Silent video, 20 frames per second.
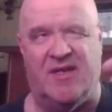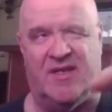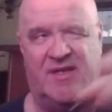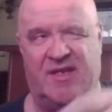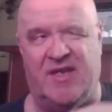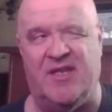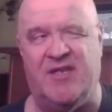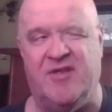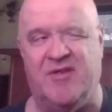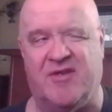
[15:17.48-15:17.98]
And
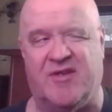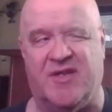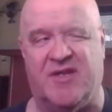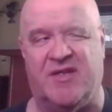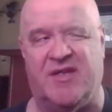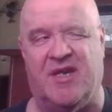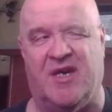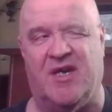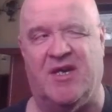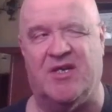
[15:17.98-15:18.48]
then you
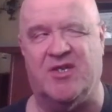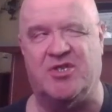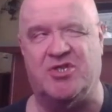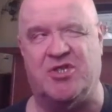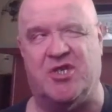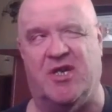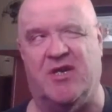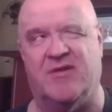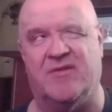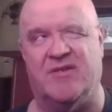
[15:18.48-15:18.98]
can
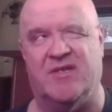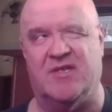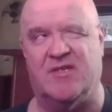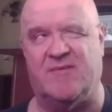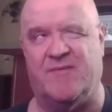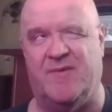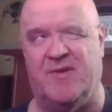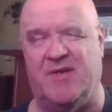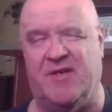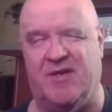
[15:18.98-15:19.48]
share
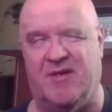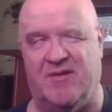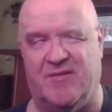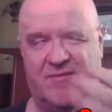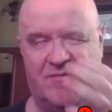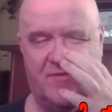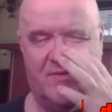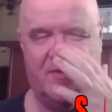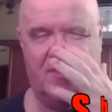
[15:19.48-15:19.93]
this video.